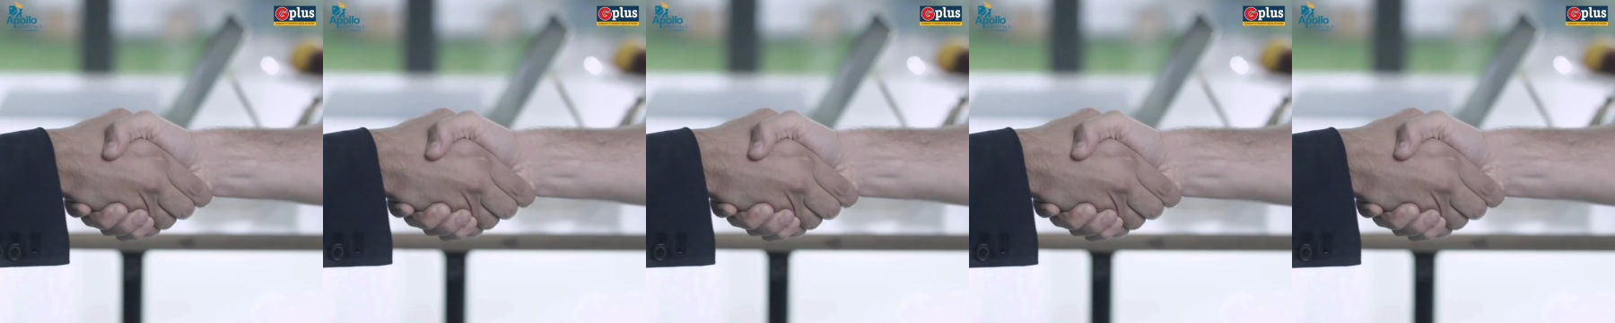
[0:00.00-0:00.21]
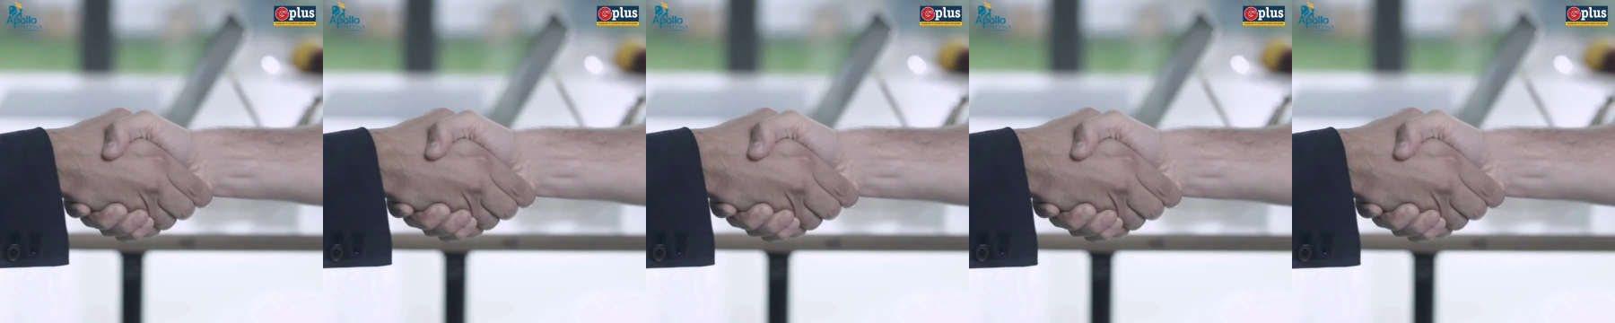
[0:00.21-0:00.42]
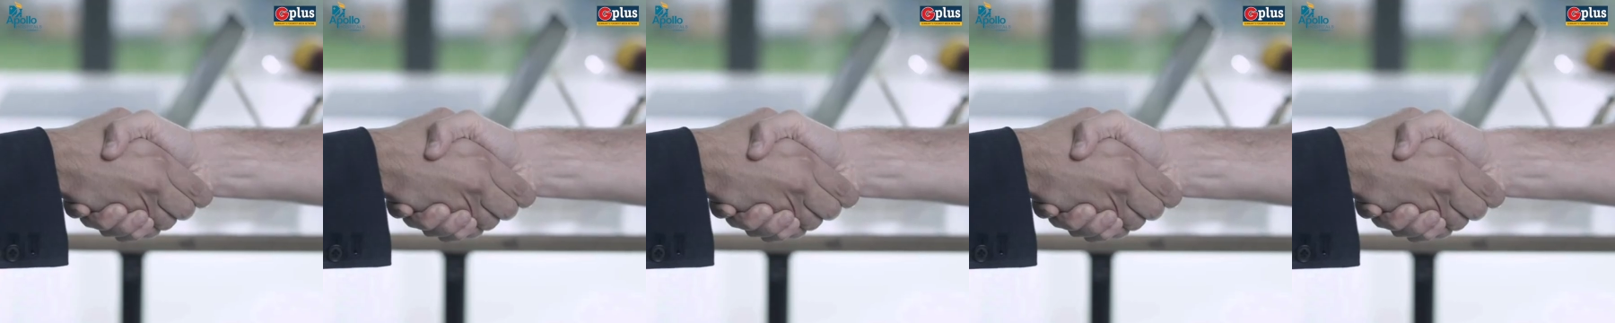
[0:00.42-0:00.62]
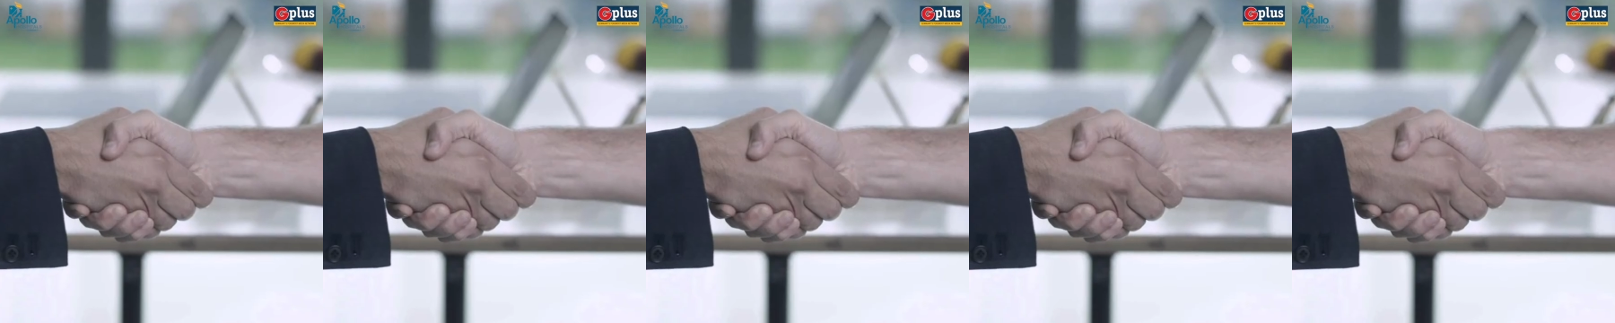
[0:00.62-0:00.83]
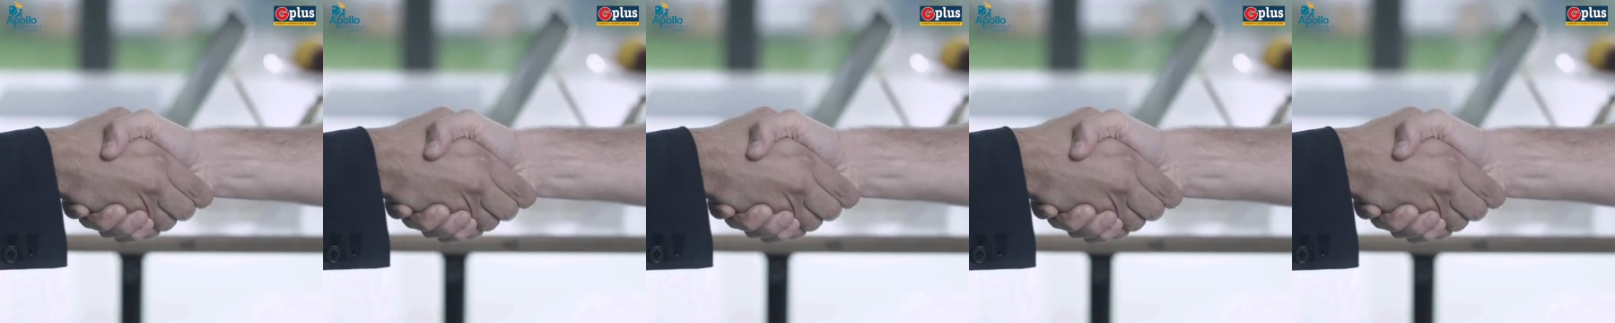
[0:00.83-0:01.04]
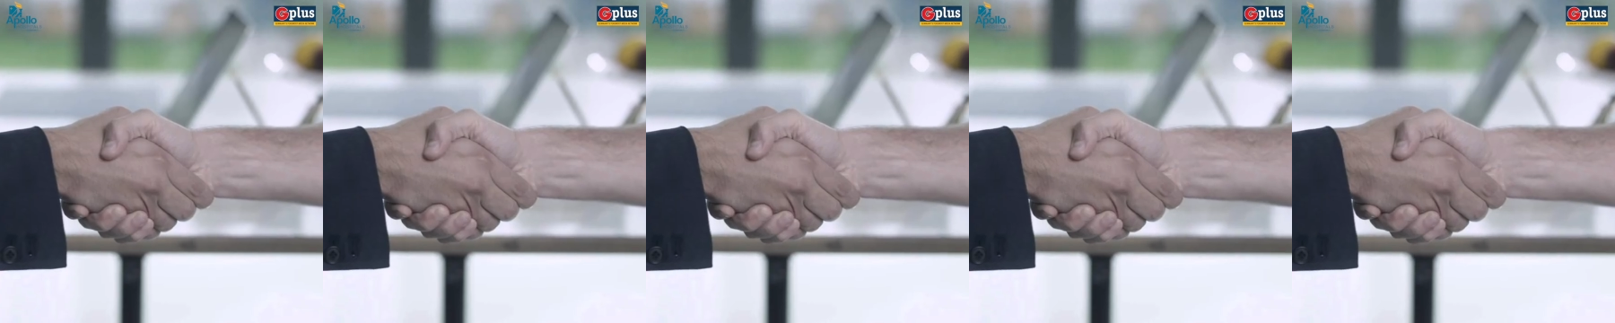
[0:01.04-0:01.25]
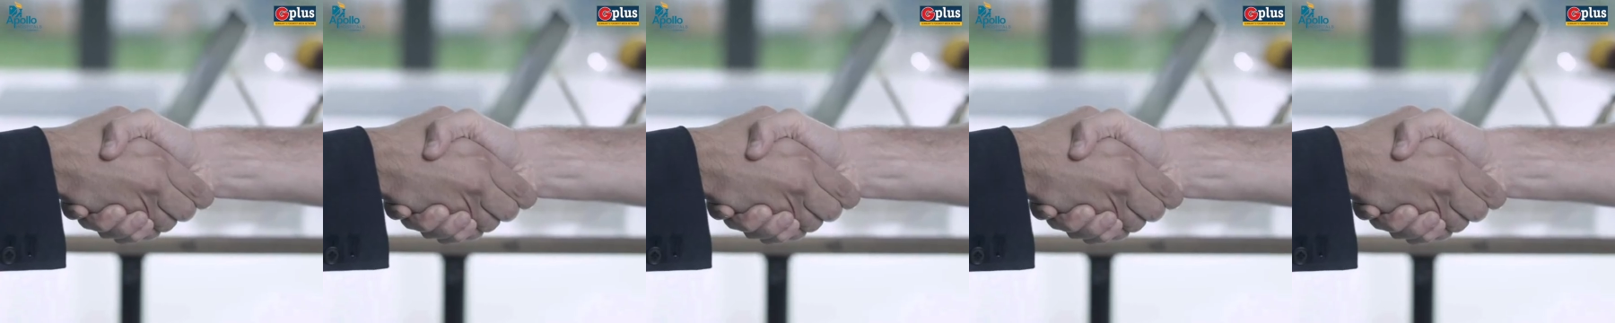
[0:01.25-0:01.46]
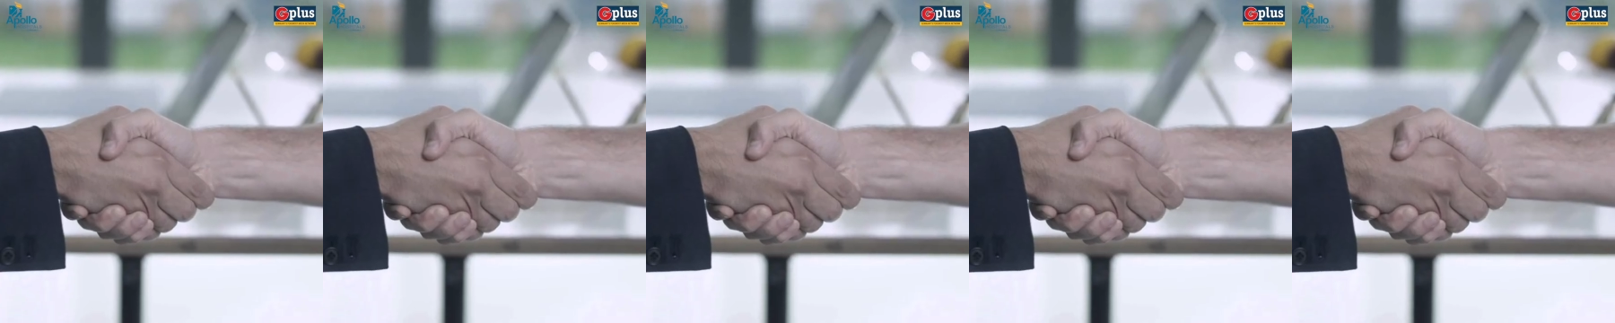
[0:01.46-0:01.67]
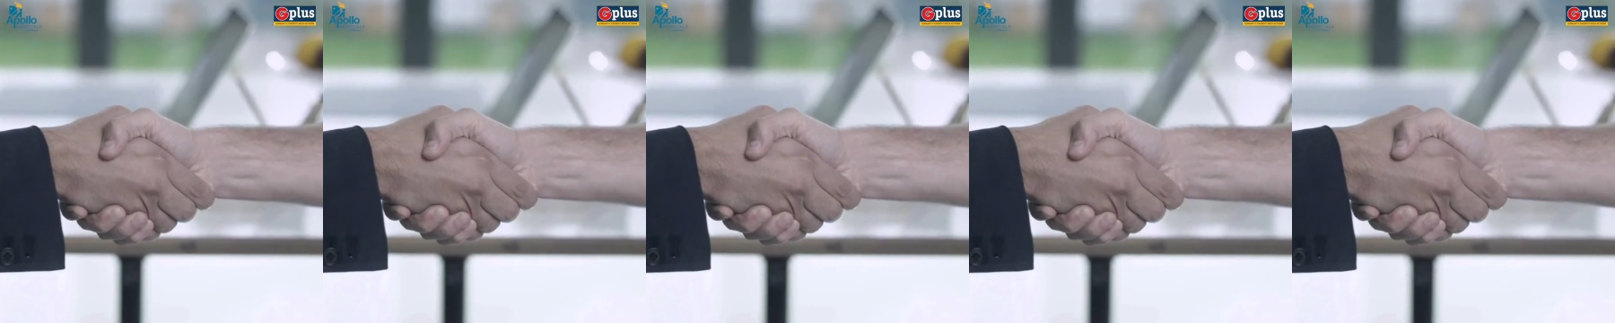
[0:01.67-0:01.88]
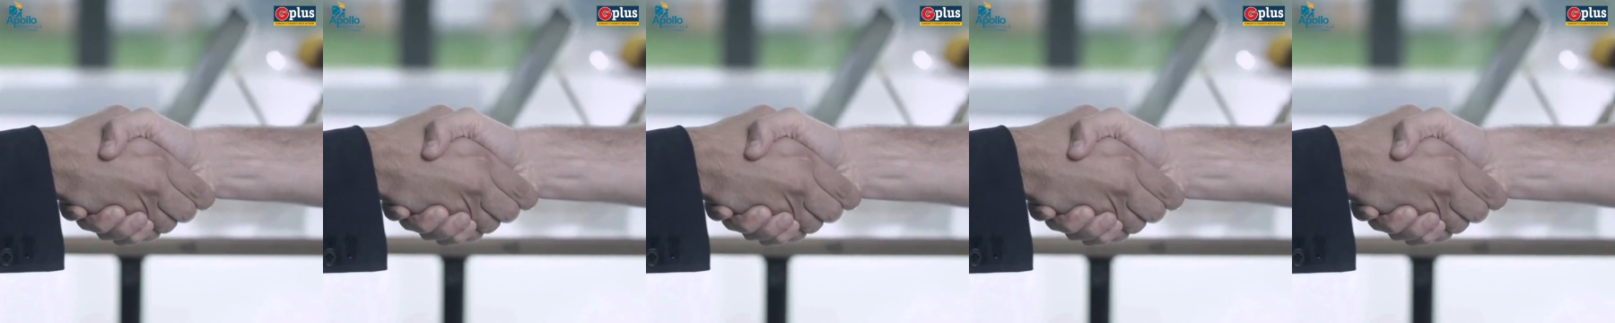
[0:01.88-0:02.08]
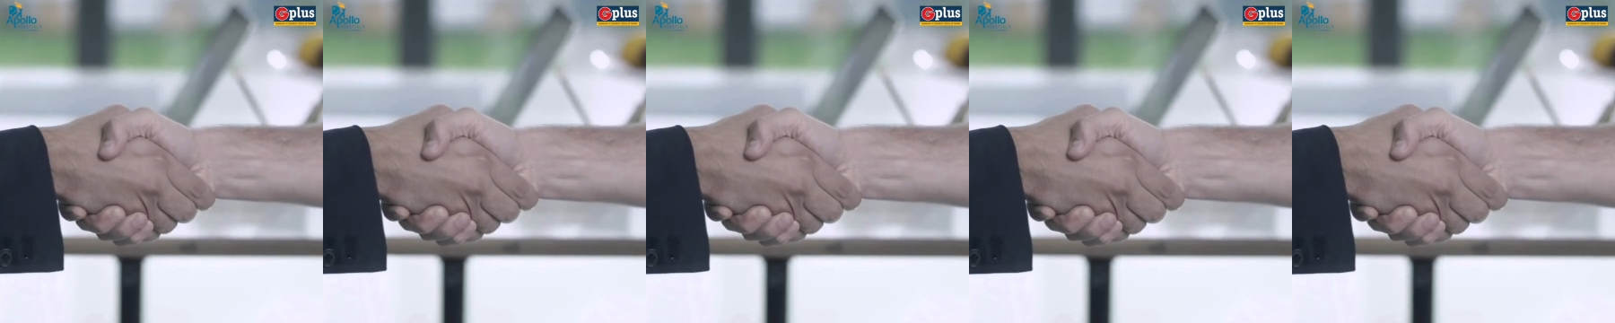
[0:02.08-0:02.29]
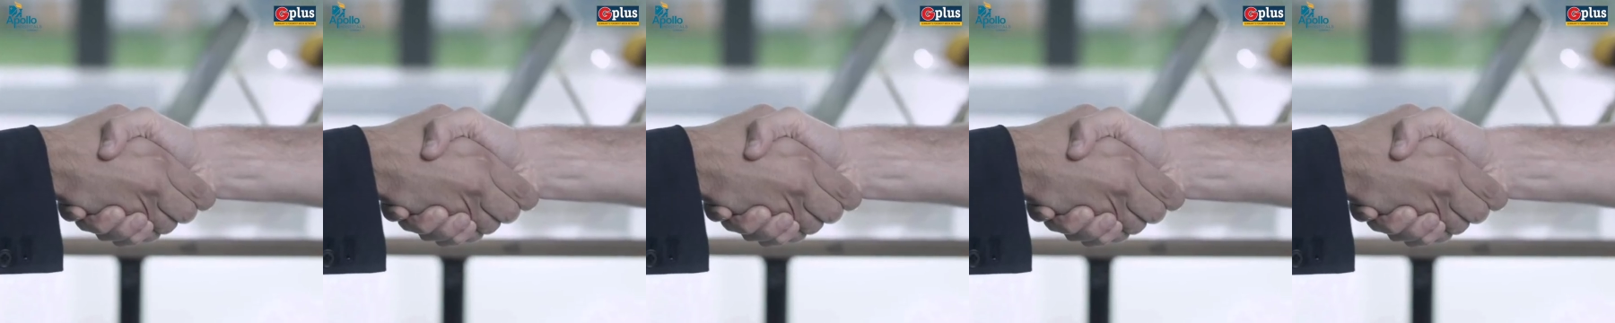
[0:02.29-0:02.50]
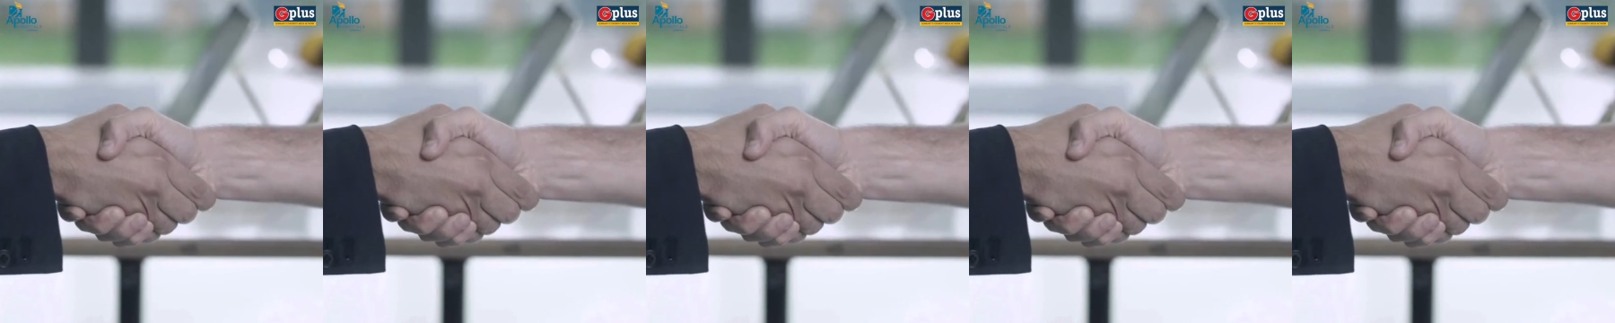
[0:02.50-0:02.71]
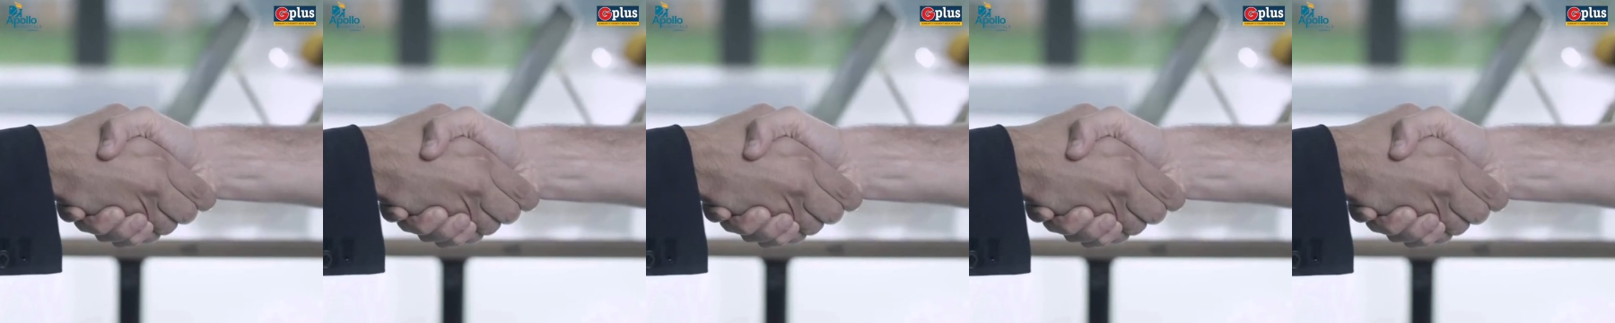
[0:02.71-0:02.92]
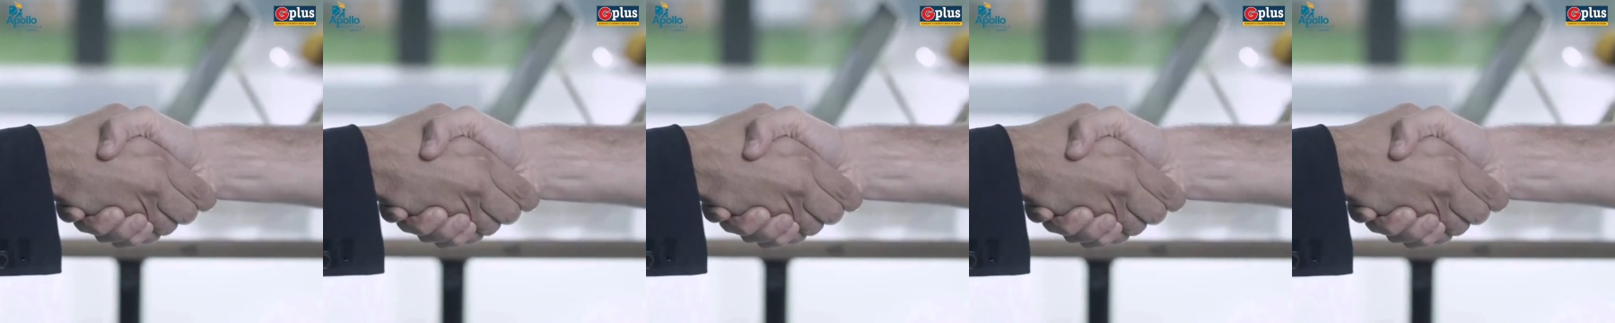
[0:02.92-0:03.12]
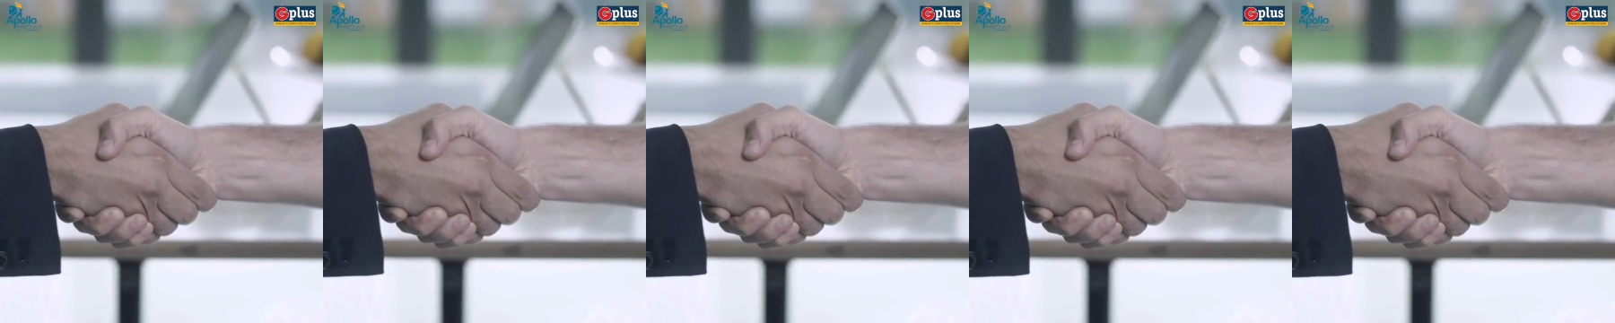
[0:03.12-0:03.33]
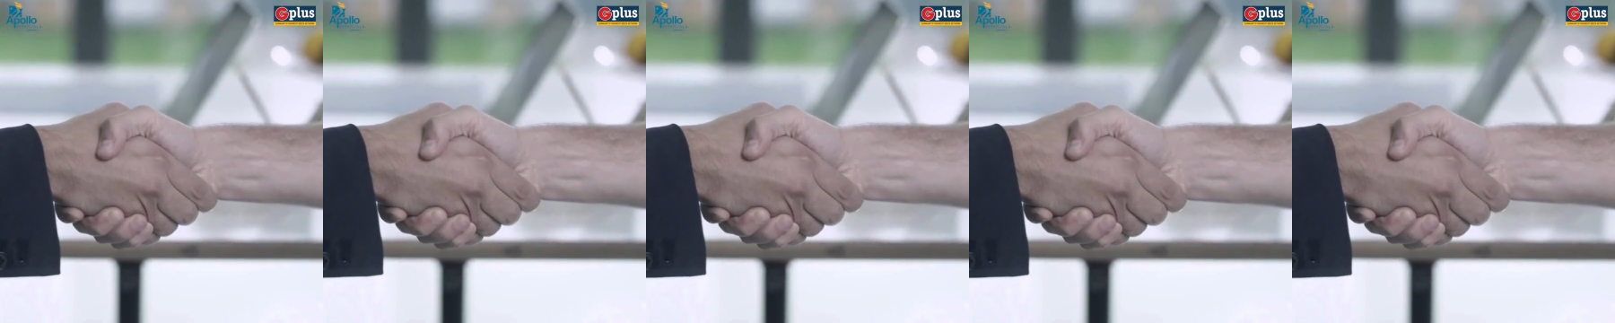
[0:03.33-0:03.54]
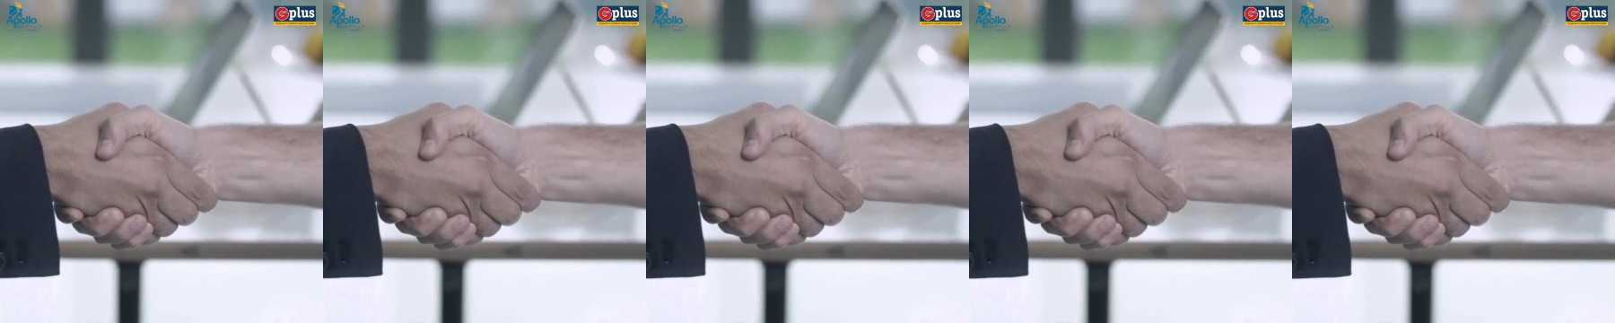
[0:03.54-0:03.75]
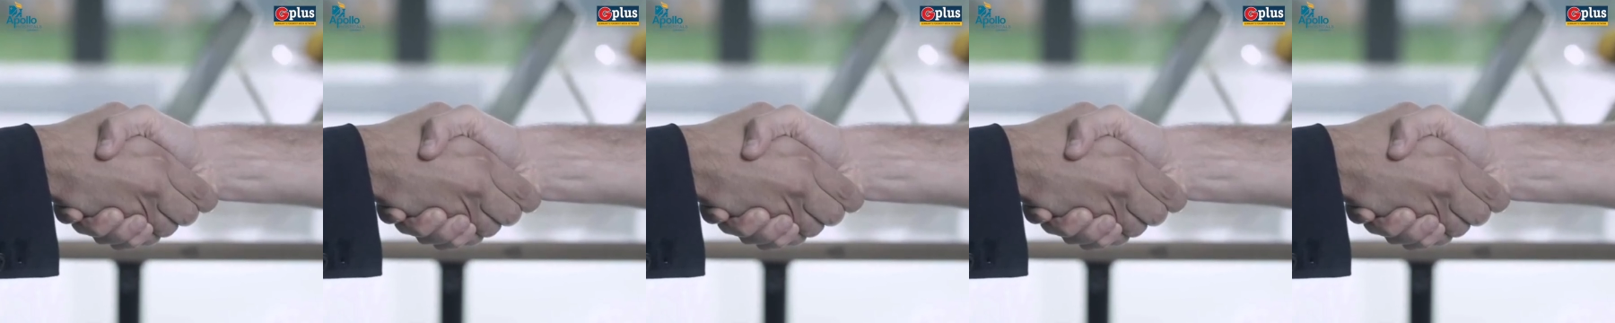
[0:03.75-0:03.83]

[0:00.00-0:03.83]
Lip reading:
No face is visible, so there are no lips to read.